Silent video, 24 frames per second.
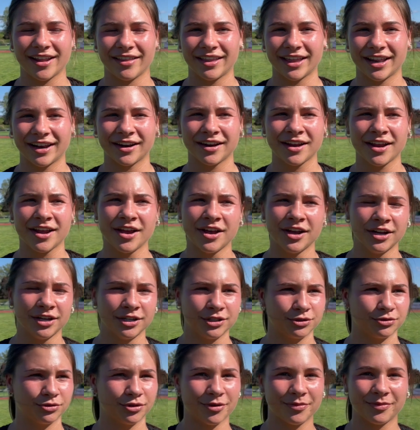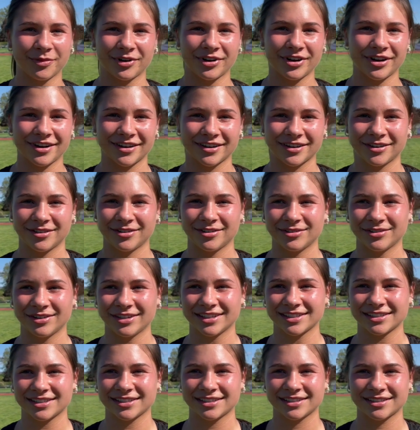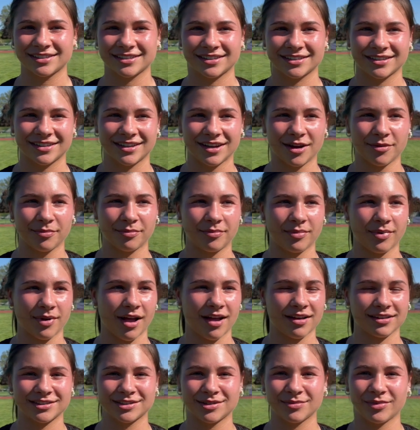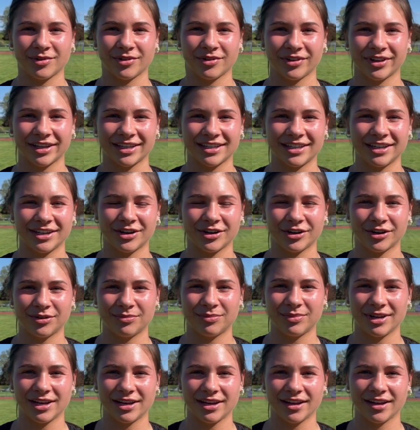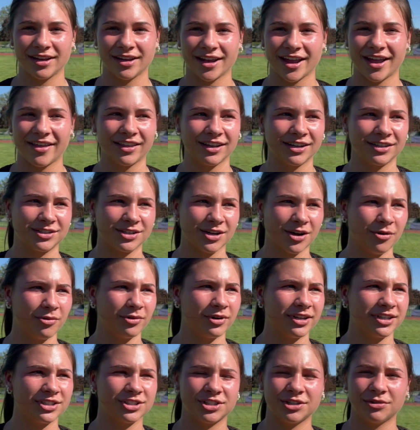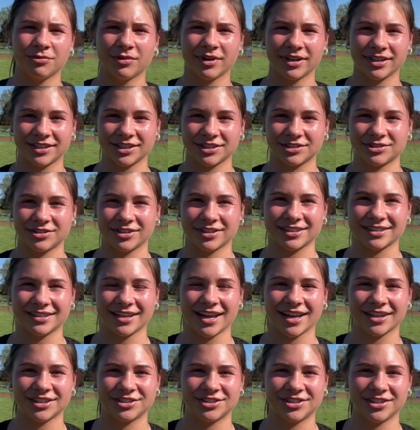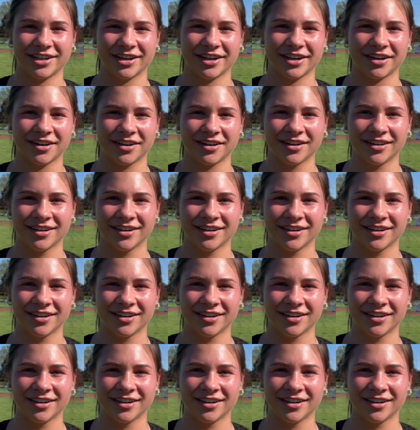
and then Drew Marook, who is a possible, like he could be, and then Tony, she won districts last year.